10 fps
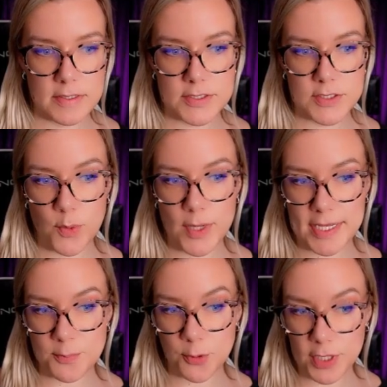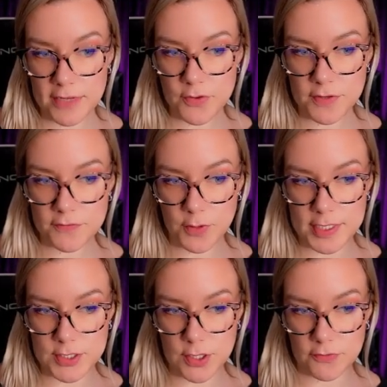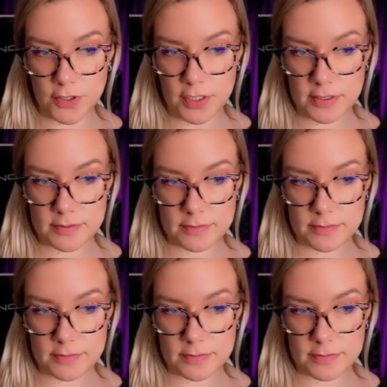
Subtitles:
So we can preview the voiceover.